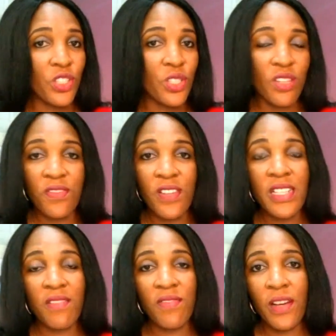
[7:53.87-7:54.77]
You don't choose your
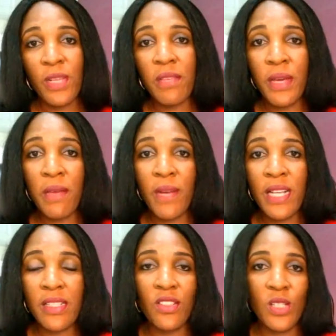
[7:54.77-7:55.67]
friends and family
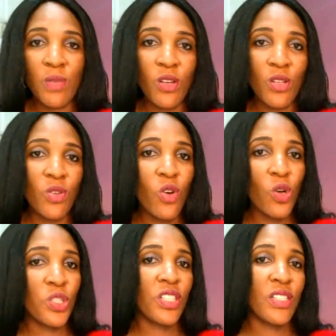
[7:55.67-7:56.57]
members just because,
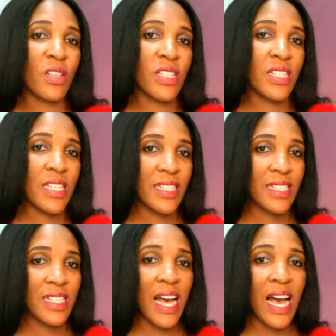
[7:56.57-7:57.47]
oh, she's your
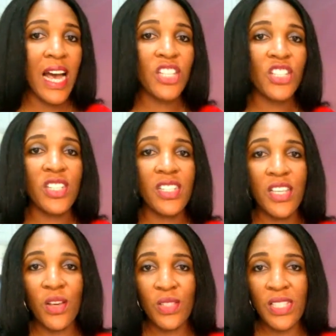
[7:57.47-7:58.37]
sister,
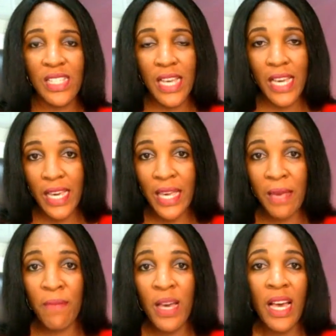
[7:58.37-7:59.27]
she's in your
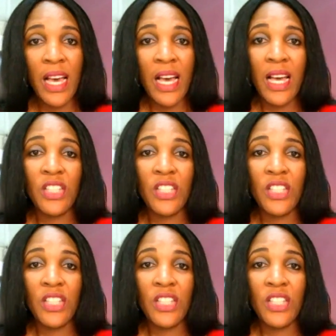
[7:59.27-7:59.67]
team,